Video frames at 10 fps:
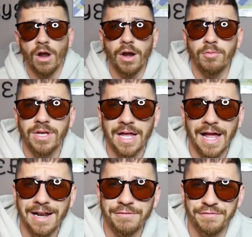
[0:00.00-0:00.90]
right, we
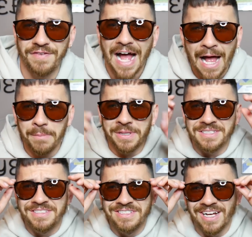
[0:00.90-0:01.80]
kind of
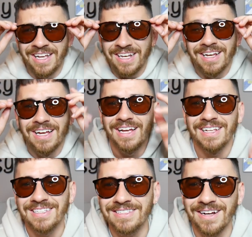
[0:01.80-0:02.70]
vibing, son.
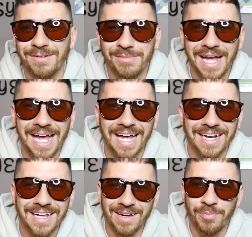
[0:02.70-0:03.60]
These aren't
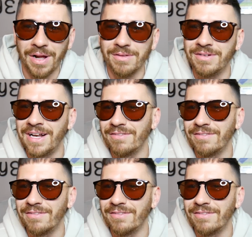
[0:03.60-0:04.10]
bad. I probably would